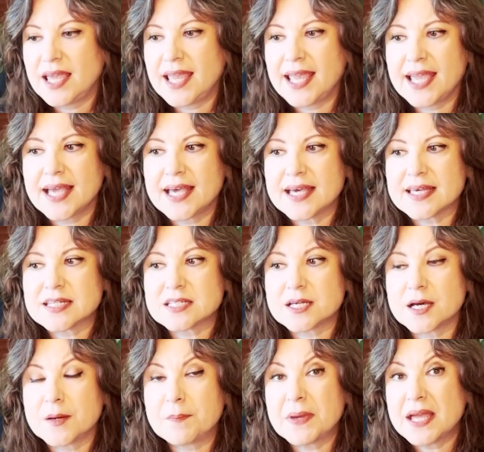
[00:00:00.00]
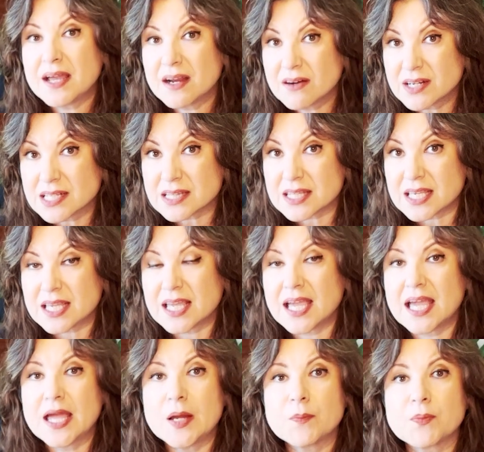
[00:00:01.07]
And apparently
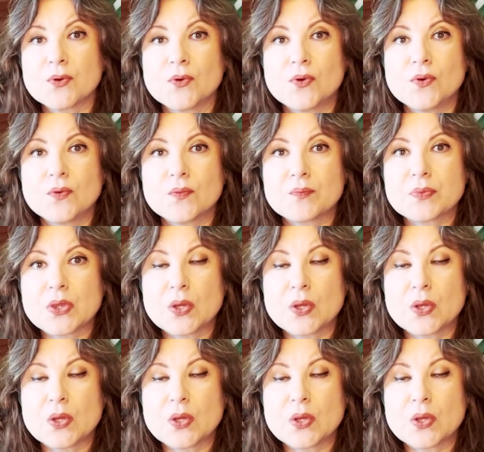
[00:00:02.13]
April